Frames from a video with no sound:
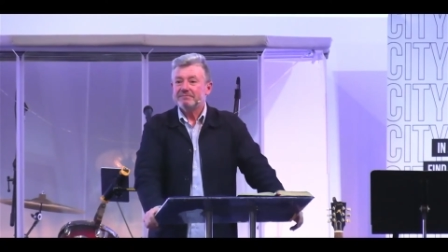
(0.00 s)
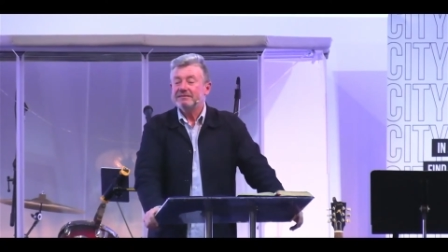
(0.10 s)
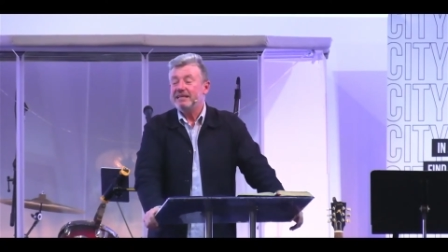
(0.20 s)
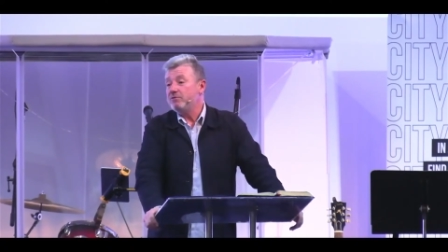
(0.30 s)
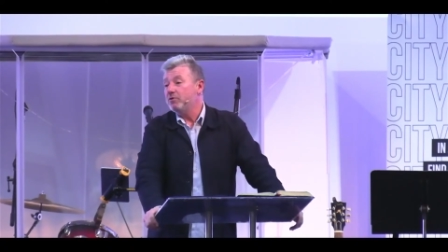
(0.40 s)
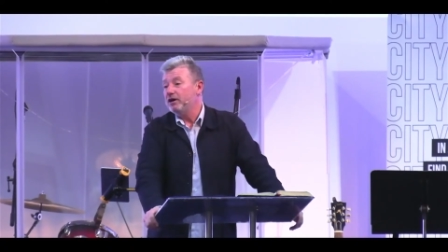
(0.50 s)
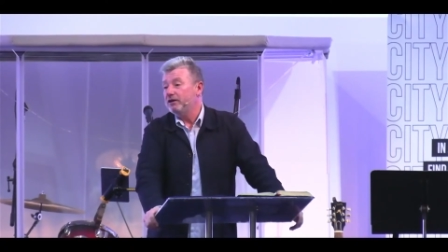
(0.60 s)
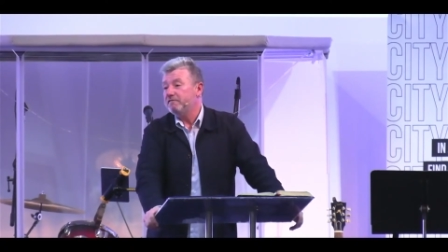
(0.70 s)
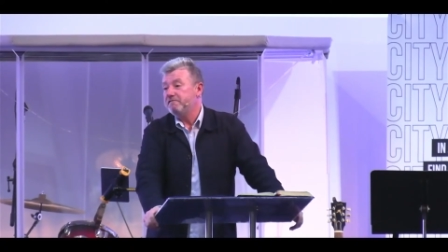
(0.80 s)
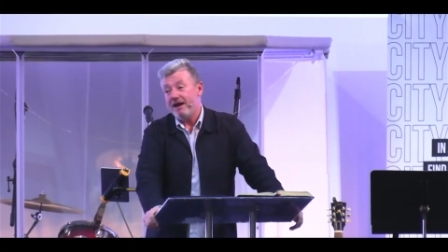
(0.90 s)
they were
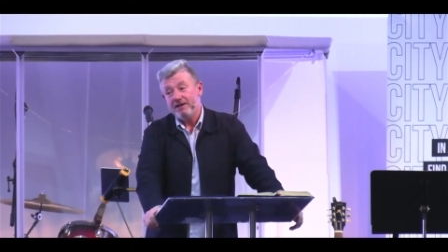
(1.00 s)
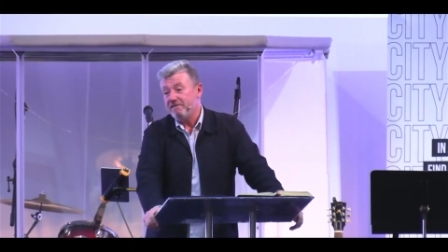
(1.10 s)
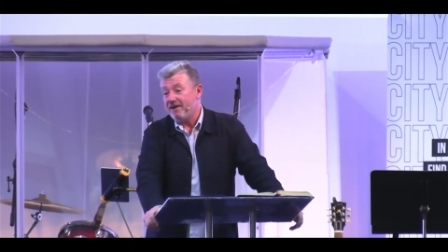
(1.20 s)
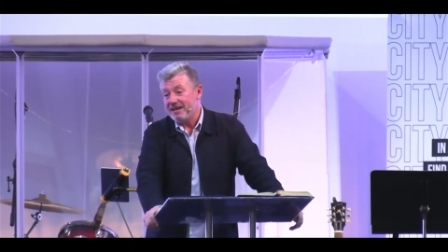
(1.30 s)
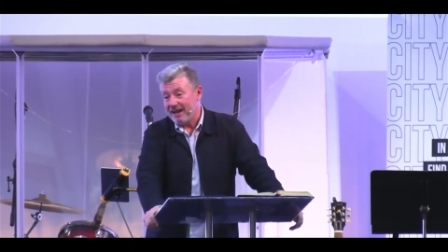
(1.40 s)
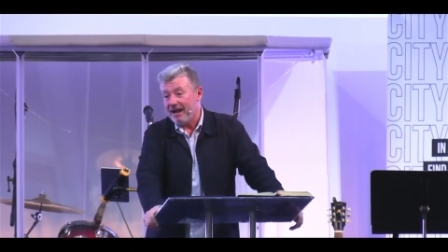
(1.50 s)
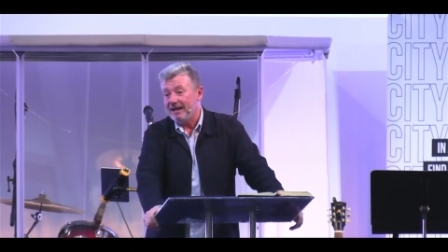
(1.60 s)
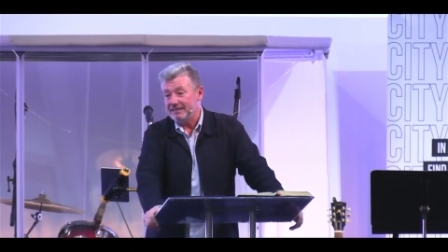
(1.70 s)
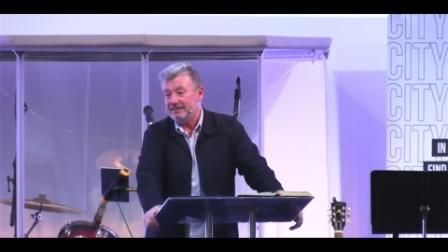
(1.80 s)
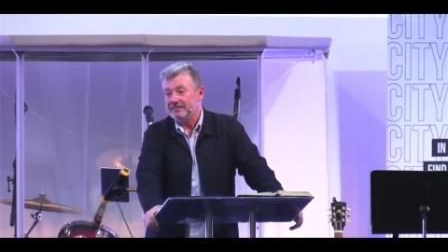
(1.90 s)
very, very
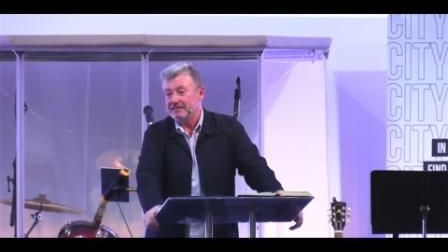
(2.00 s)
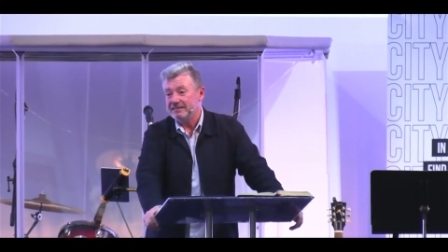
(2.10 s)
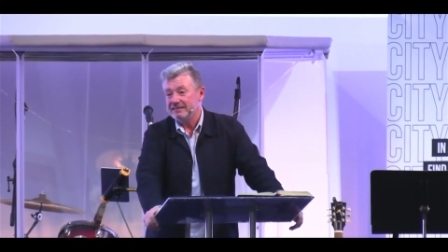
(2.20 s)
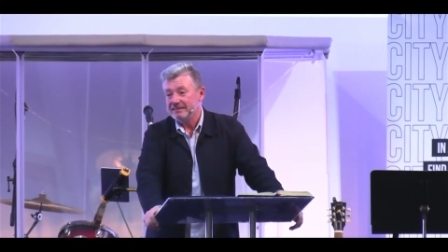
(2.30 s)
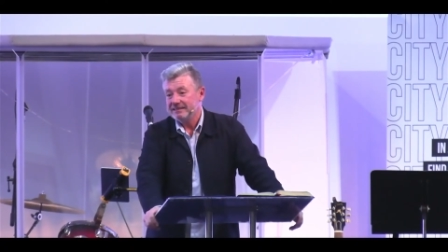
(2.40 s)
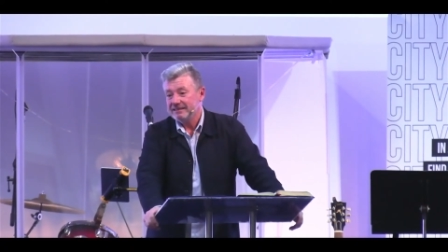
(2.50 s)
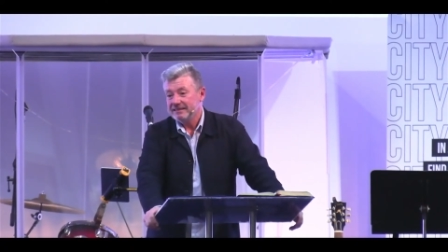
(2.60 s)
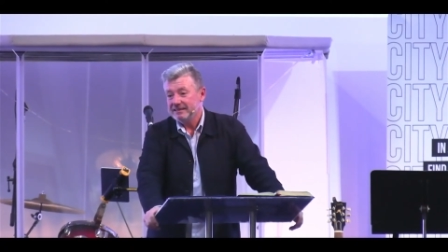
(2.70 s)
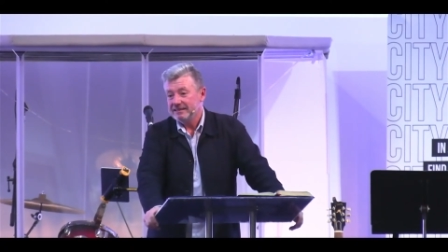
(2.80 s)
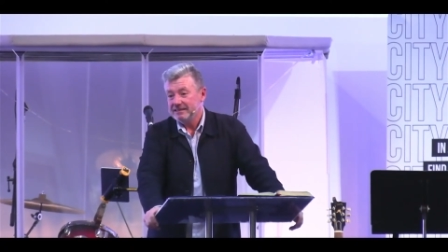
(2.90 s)
kind
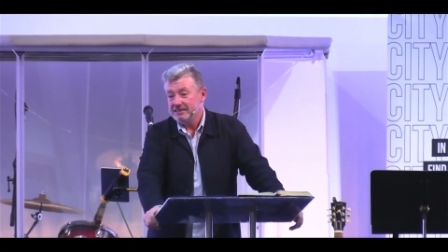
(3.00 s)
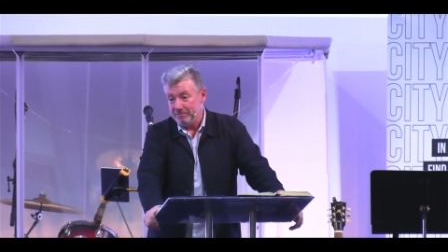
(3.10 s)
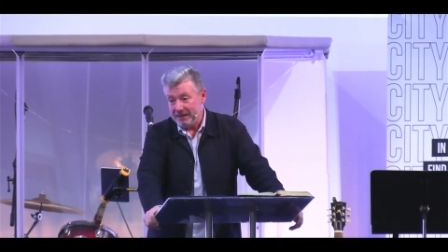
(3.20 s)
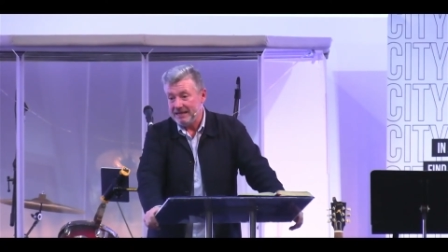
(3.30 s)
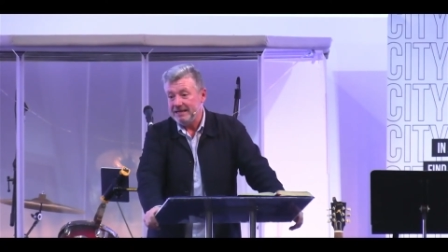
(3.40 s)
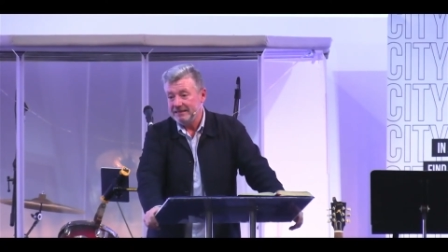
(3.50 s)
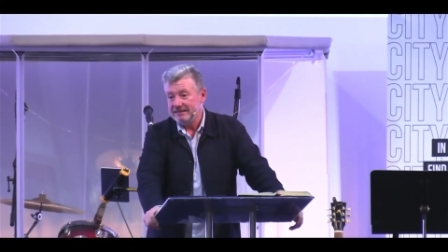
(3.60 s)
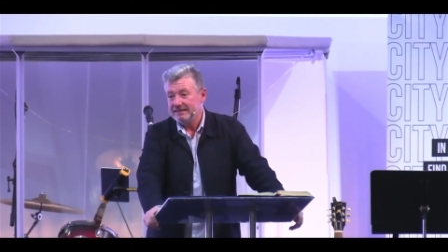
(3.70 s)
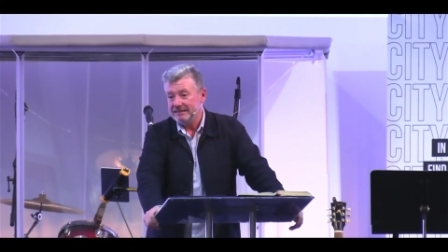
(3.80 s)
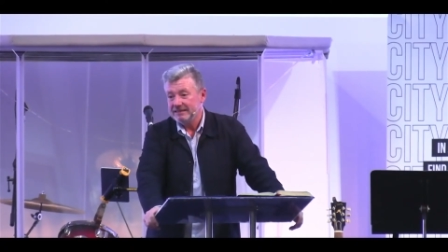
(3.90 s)
to me.
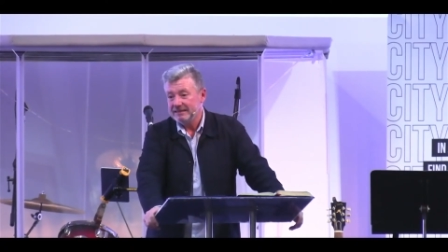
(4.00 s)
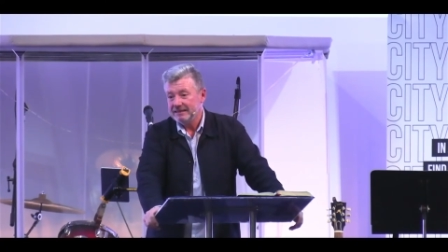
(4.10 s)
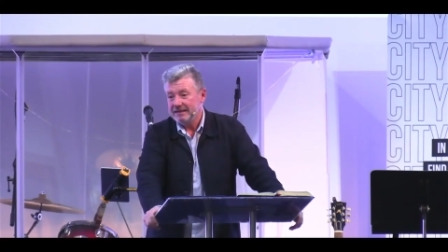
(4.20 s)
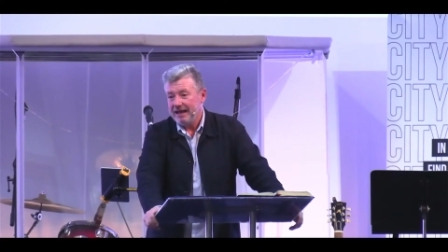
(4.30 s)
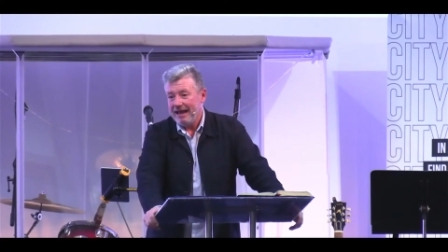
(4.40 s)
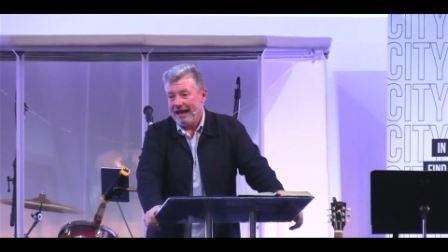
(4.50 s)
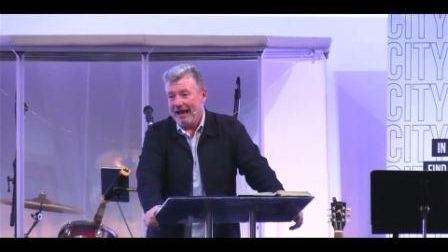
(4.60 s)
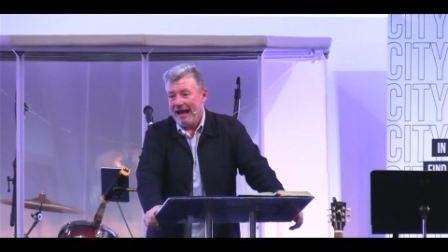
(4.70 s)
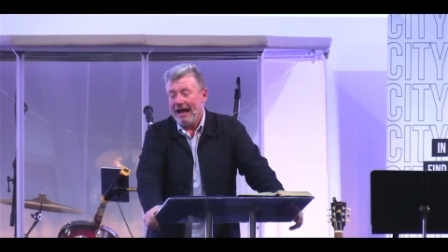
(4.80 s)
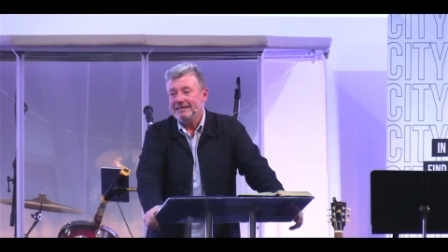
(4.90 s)

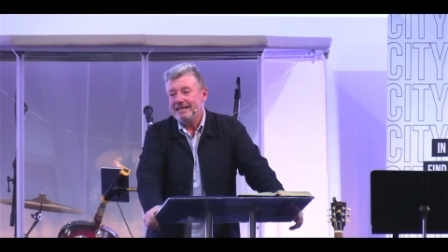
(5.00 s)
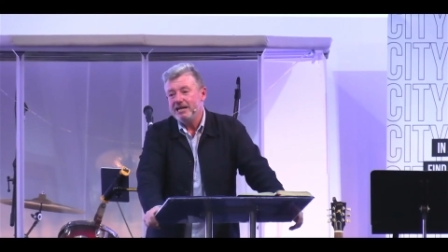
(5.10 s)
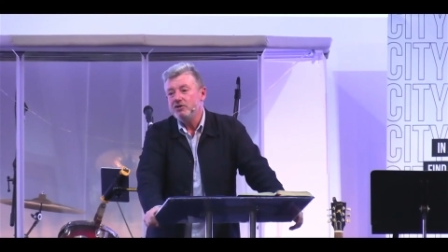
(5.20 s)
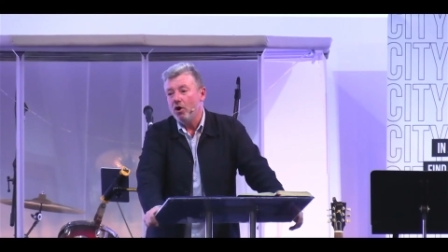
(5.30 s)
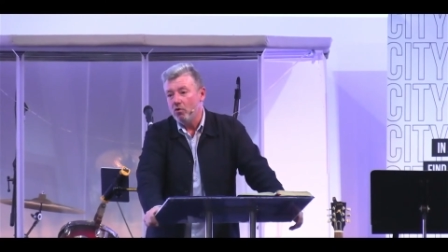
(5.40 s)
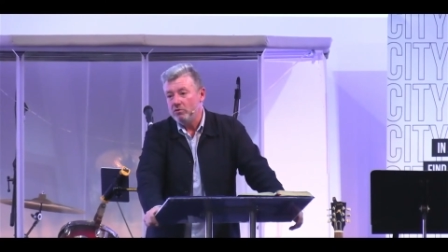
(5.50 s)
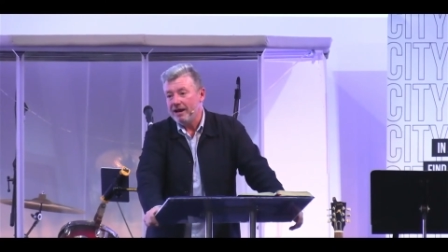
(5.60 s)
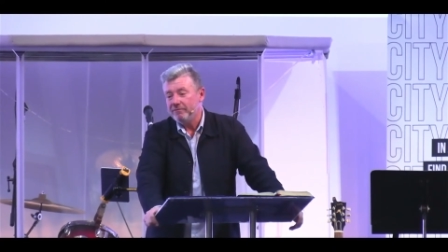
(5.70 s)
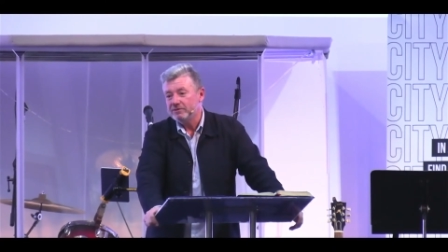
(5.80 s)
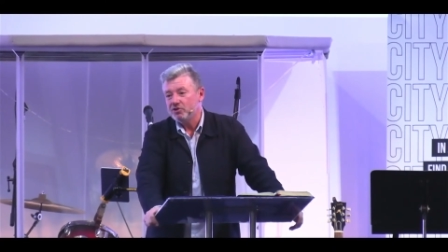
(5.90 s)
Had they known
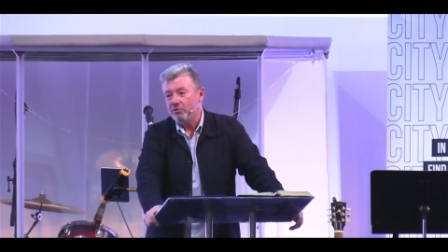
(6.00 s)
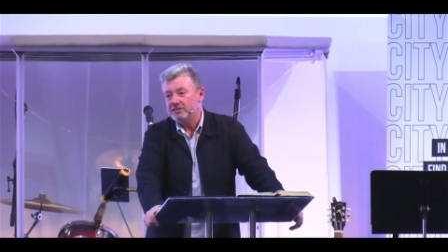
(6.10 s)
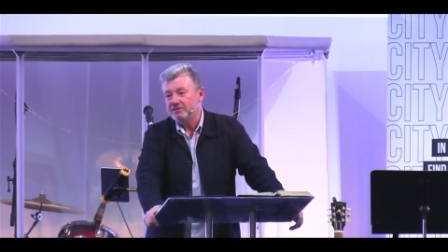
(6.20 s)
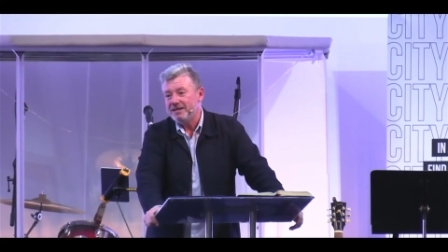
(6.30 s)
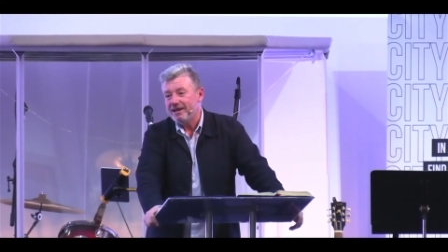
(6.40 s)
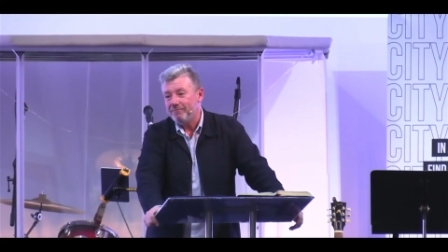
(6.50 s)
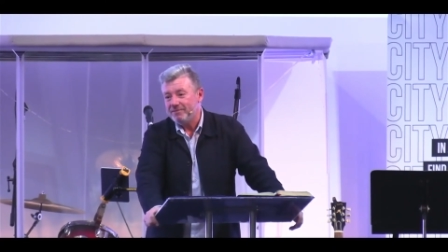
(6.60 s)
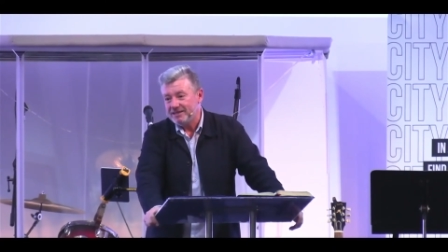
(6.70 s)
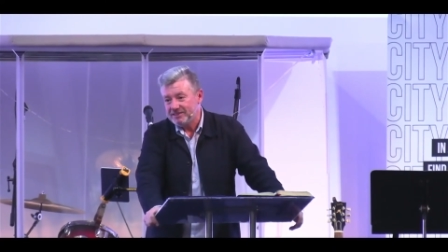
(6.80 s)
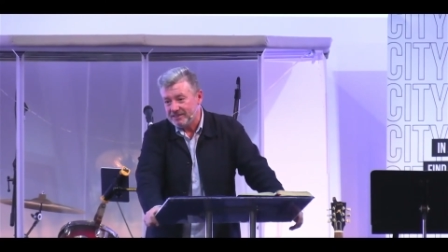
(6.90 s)
I was going to become
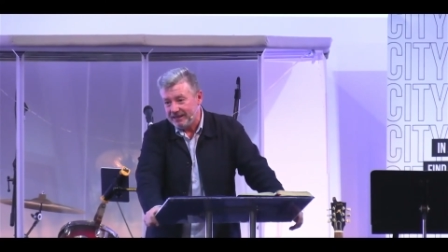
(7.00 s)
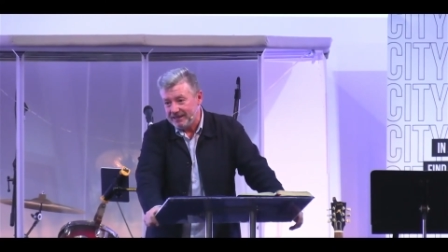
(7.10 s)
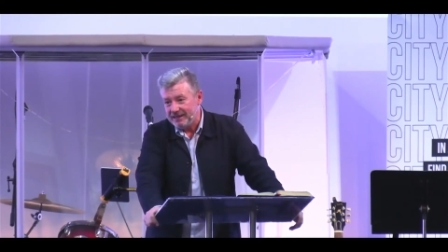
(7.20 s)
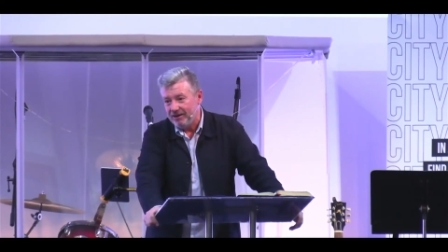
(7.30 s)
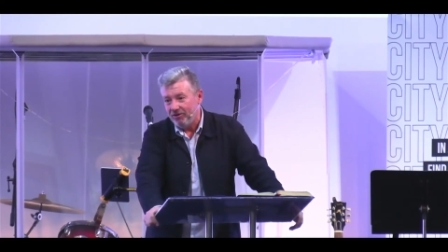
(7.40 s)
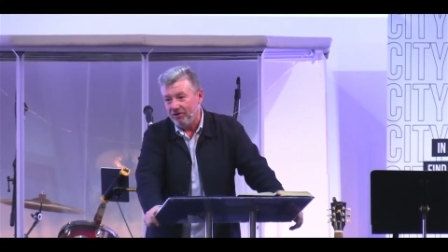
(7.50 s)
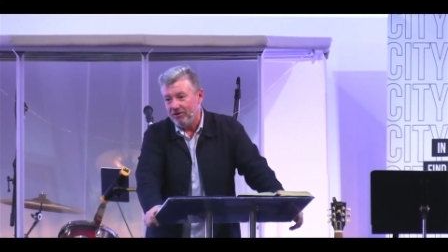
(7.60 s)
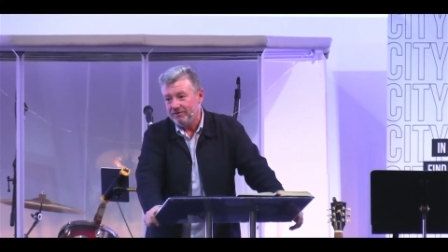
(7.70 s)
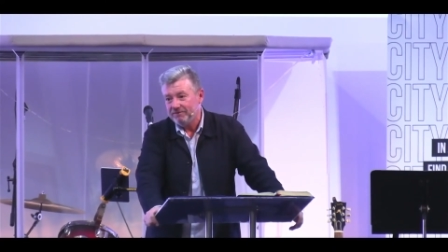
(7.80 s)
their son in law,